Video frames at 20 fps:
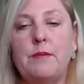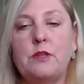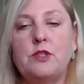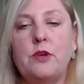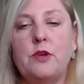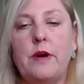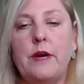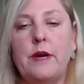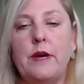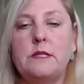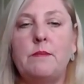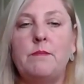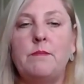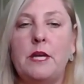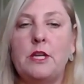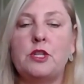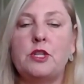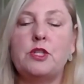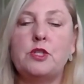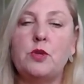are trying to
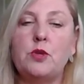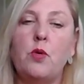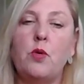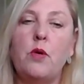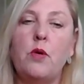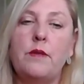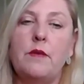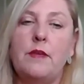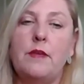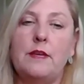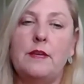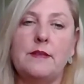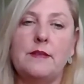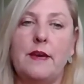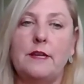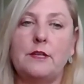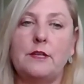make sure that there's like